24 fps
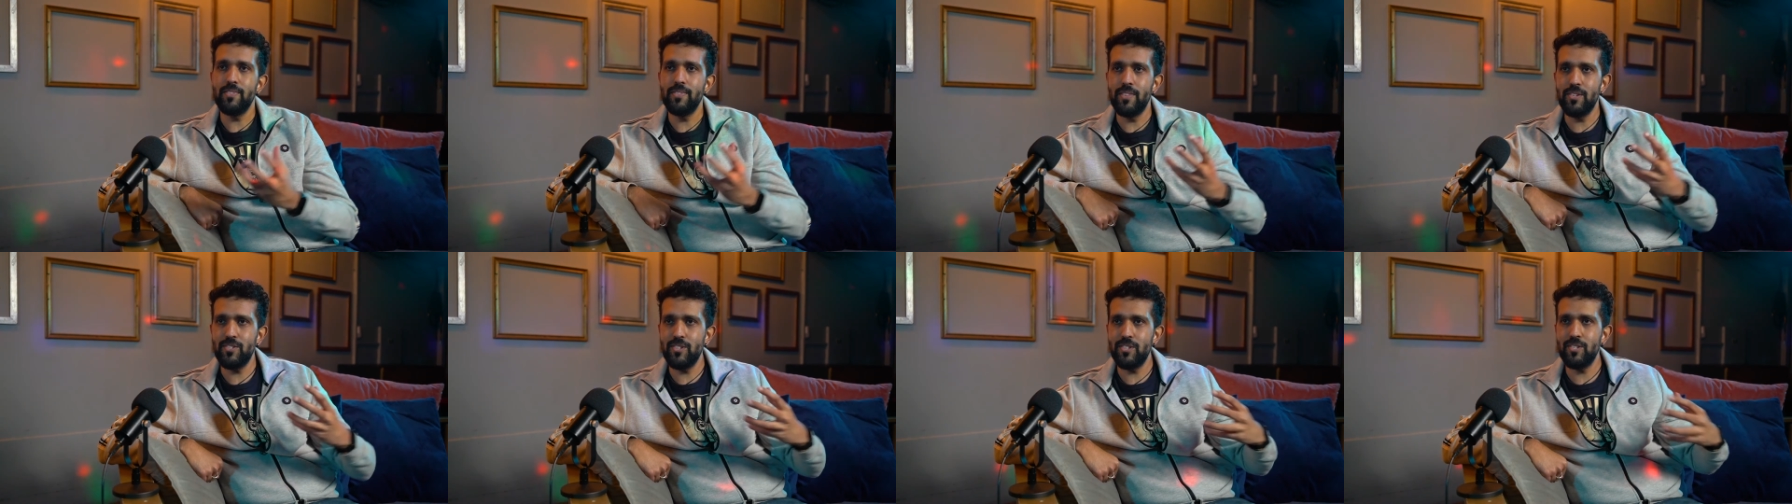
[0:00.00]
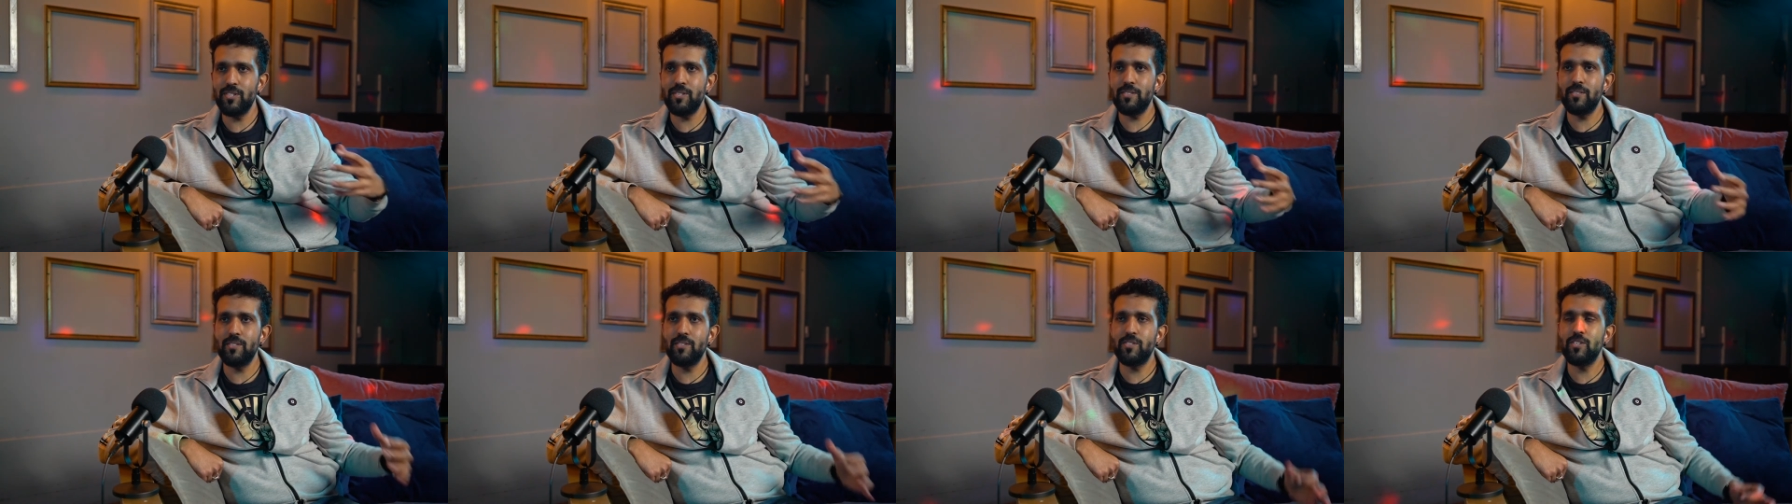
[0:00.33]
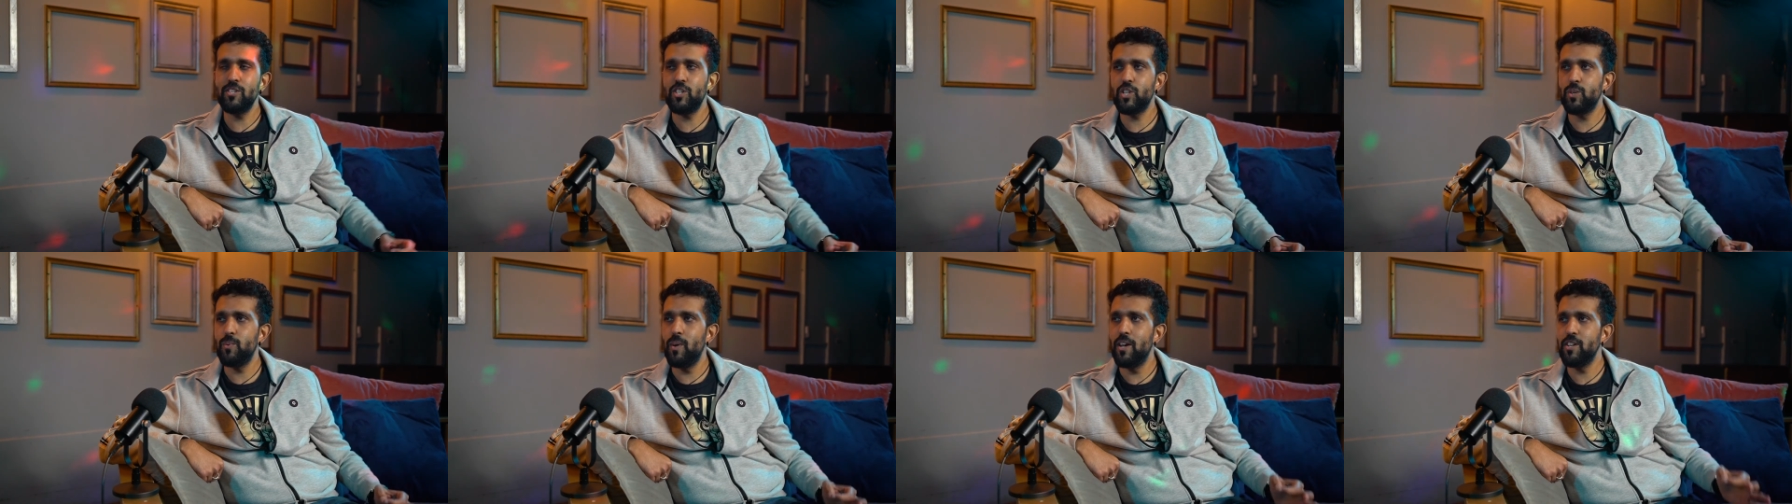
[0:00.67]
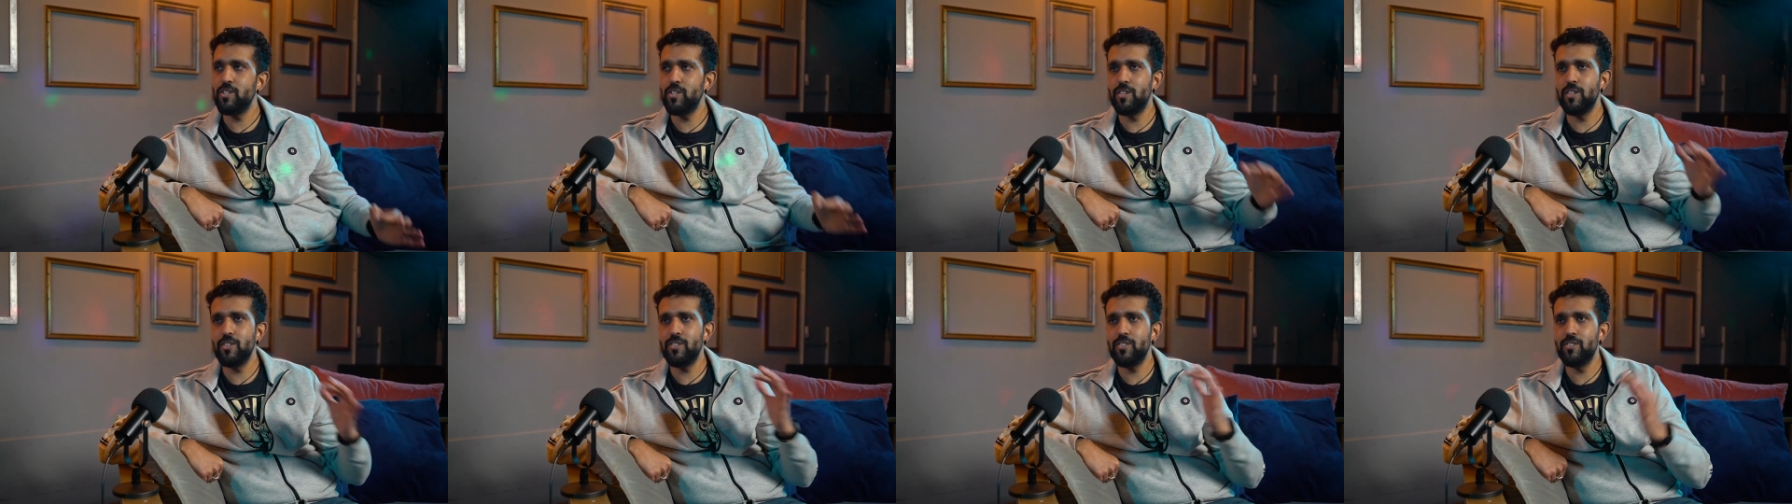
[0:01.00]
this is the
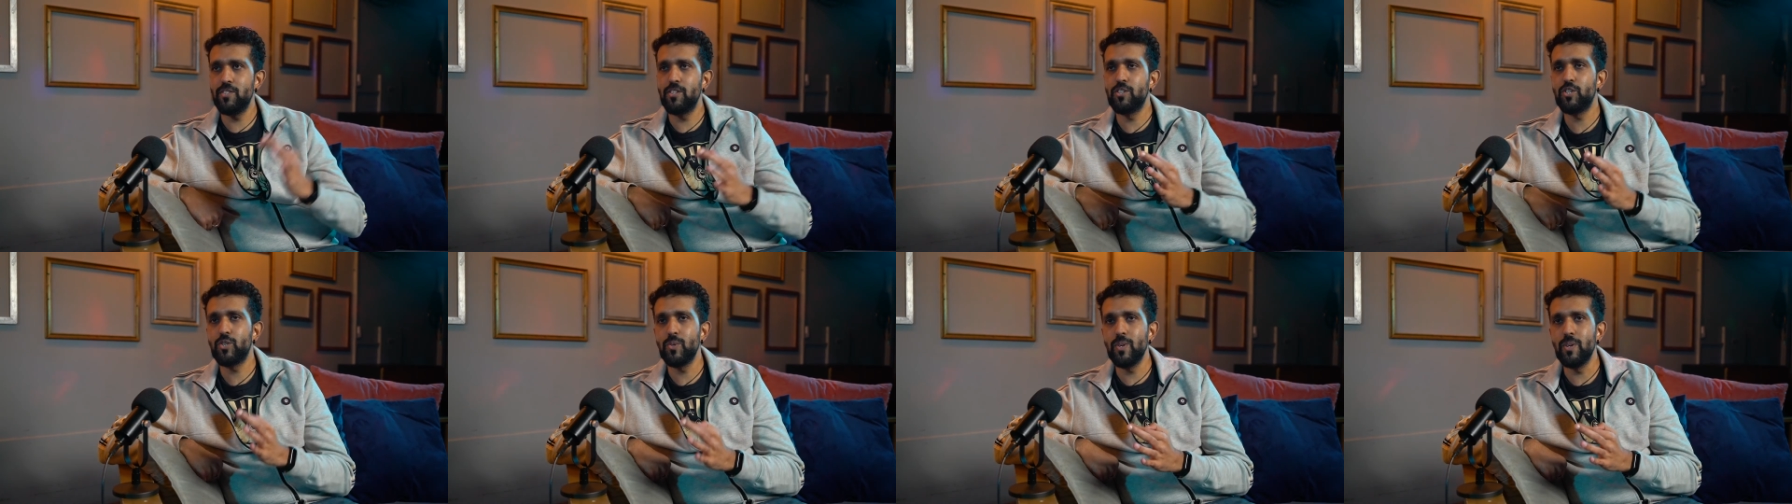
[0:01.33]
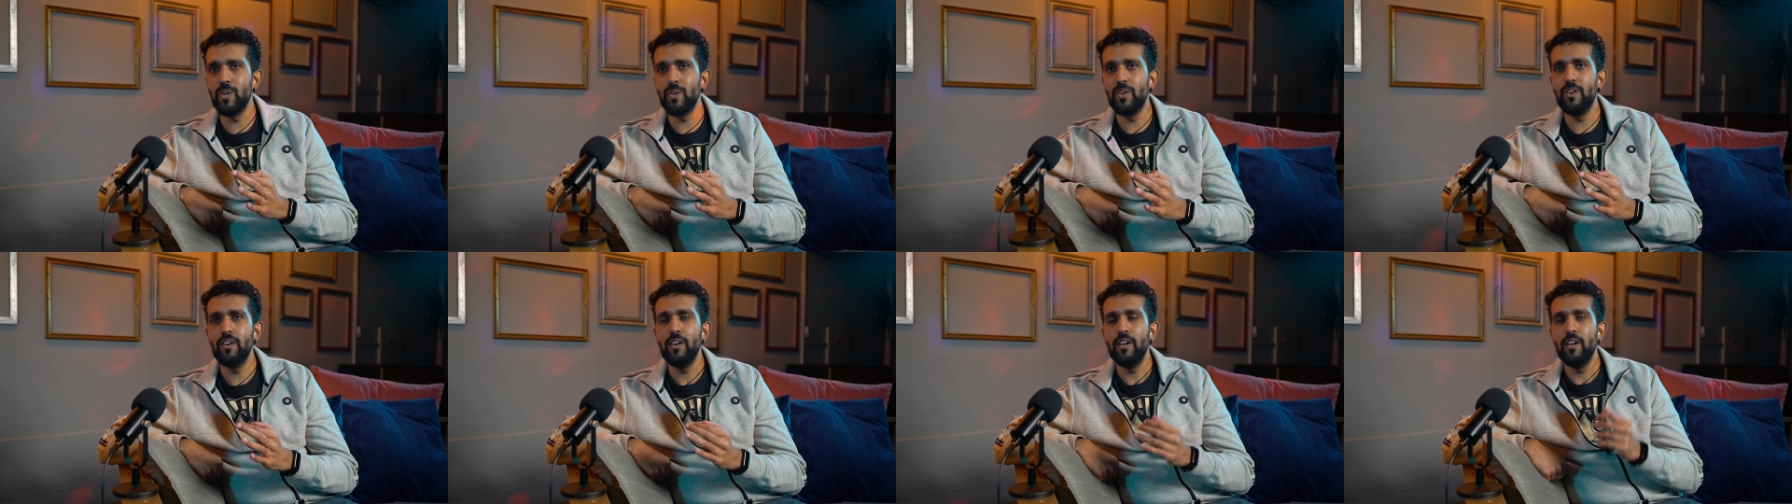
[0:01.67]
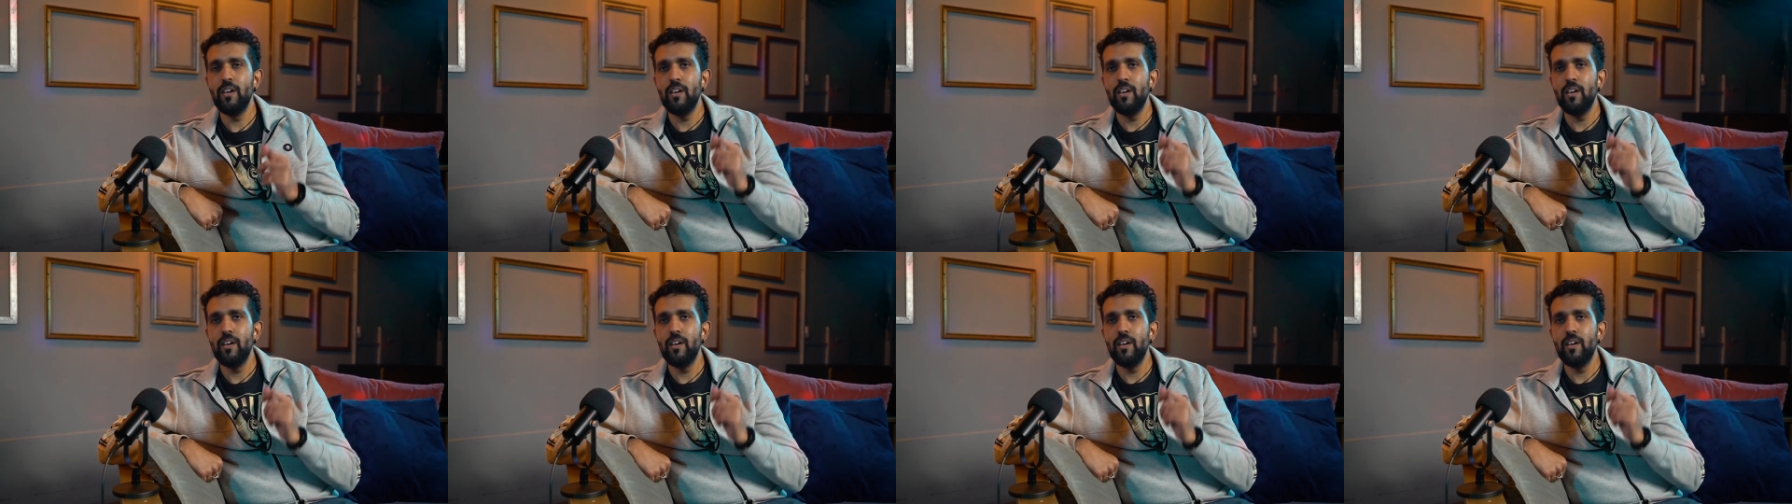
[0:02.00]
situation, yeah. this is the drill.